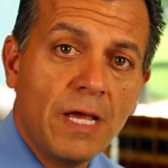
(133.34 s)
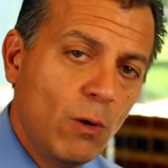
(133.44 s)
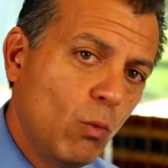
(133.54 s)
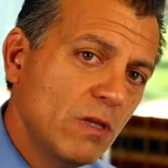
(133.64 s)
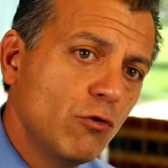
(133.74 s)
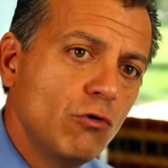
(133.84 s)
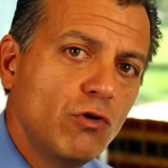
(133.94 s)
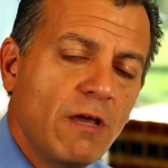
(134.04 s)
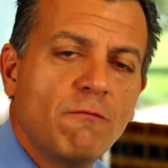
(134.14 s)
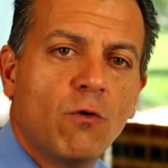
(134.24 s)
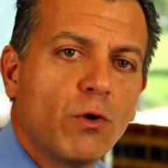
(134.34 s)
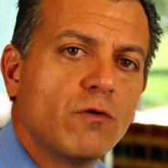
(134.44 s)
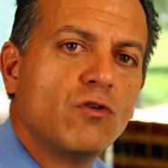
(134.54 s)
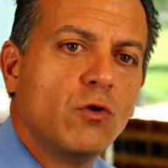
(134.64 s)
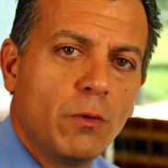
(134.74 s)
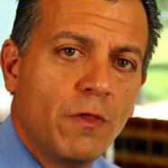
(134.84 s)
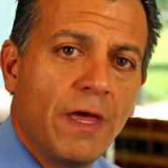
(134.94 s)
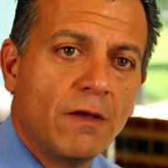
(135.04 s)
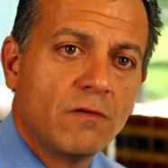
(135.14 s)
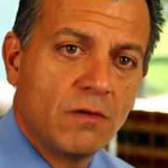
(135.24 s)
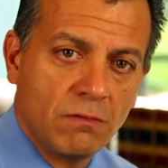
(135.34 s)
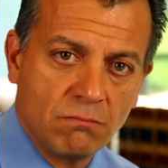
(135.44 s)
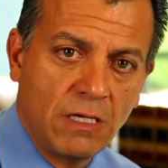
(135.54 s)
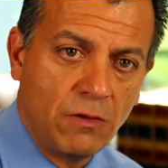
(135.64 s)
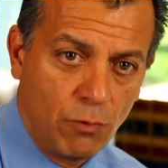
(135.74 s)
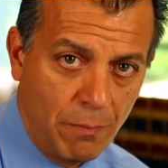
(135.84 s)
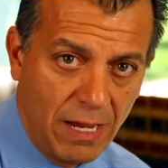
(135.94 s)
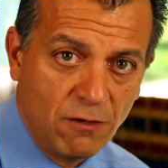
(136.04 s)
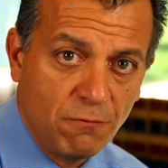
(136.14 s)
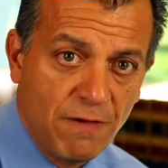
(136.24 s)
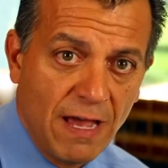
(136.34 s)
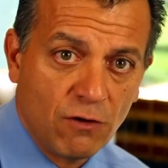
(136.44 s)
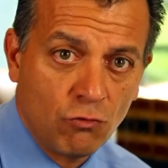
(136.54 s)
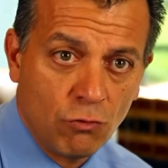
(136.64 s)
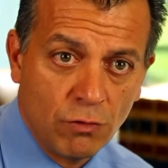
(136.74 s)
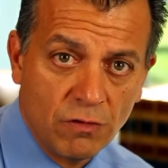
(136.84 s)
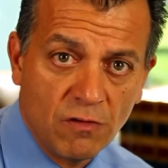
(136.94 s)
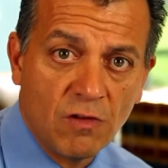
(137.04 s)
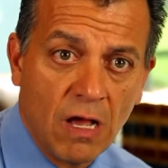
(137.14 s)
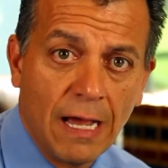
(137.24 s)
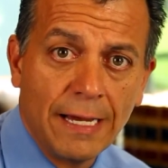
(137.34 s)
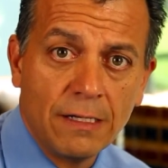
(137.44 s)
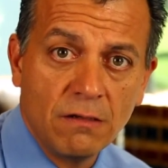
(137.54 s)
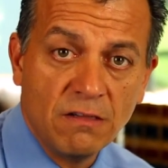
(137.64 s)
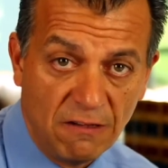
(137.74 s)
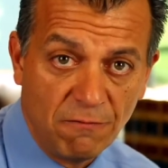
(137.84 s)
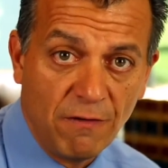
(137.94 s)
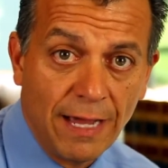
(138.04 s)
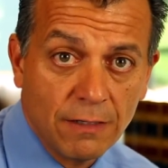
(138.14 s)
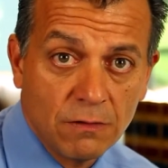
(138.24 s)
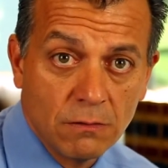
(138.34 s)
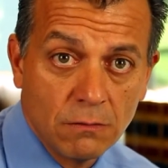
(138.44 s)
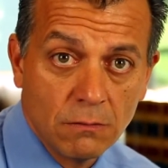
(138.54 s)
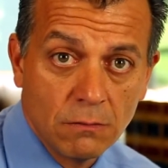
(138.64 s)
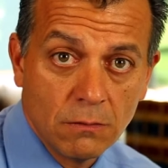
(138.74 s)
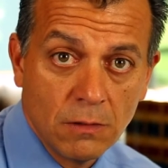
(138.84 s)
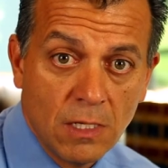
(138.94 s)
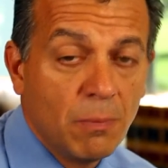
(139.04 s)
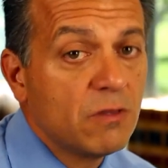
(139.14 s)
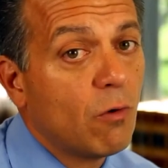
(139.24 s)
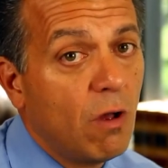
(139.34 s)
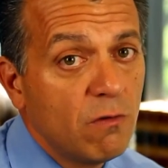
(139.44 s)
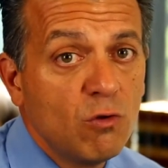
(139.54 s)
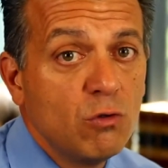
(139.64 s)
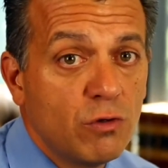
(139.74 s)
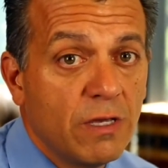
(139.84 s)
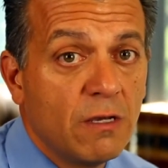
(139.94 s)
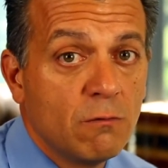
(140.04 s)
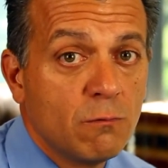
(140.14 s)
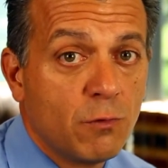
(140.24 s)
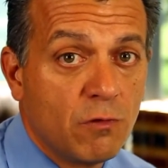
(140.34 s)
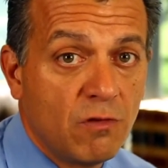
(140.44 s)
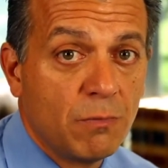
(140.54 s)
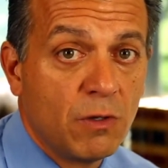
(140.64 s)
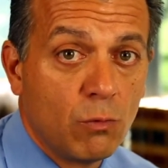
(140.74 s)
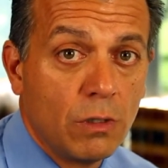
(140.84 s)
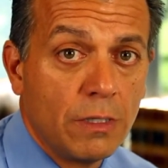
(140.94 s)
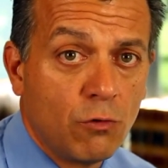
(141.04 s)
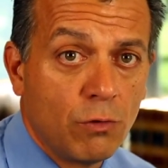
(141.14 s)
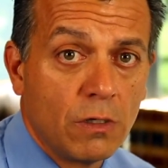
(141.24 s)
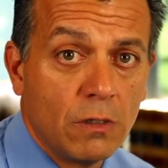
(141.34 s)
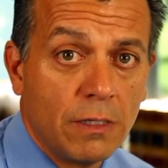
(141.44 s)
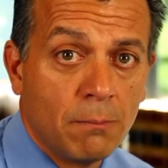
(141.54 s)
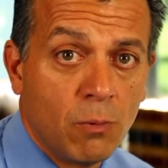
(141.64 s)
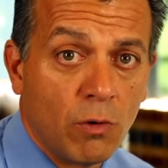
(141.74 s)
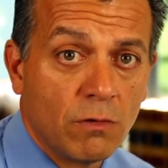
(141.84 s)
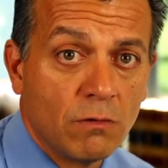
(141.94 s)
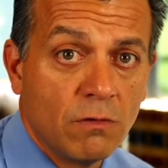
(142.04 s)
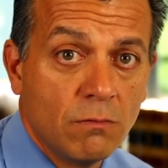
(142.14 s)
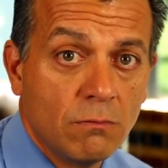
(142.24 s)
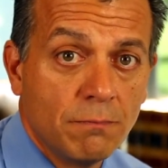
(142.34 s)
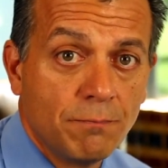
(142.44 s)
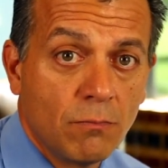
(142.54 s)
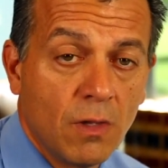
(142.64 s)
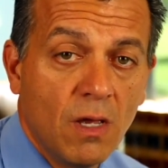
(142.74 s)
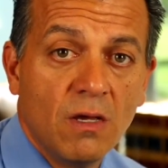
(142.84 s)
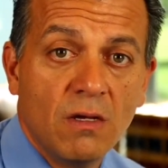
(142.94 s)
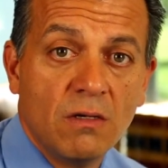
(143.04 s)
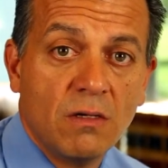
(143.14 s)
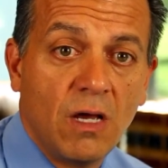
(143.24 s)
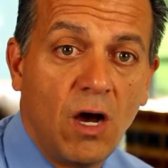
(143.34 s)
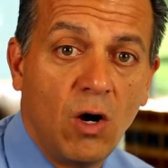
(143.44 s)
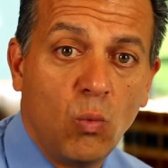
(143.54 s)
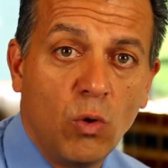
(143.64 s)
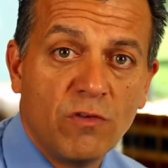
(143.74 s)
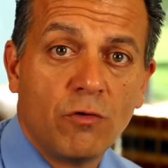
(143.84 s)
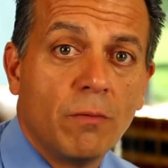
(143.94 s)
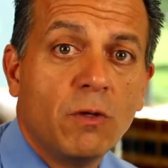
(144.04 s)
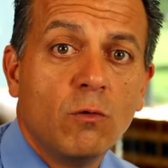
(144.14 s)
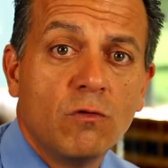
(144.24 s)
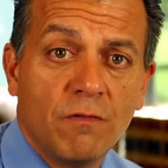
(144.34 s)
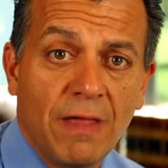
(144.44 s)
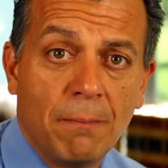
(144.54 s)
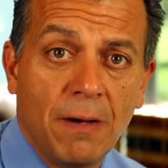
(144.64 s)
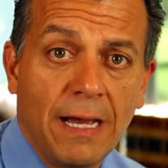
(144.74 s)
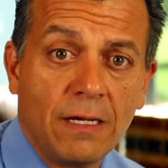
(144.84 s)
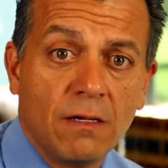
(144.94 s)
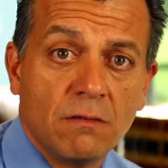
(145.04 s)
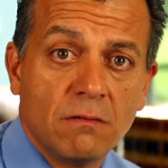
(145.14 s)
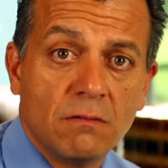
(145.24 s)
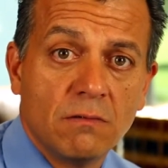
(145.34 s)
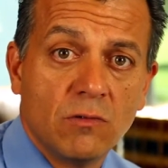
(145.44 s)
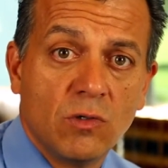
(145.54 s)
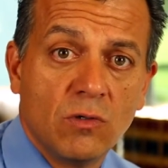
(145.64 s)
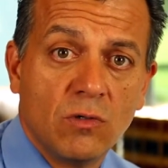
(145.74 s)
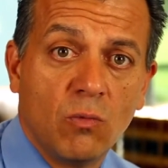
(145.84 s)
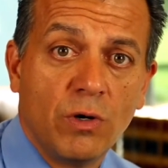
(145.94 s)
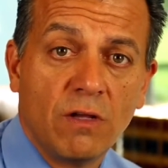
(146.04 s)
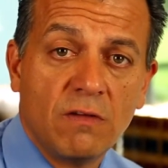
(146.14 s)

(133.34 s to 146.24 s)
And what they're looking for is two things: either a manufacturer or design defect, but they're also looking for something really critically important. Was there abuse of that bike? Were you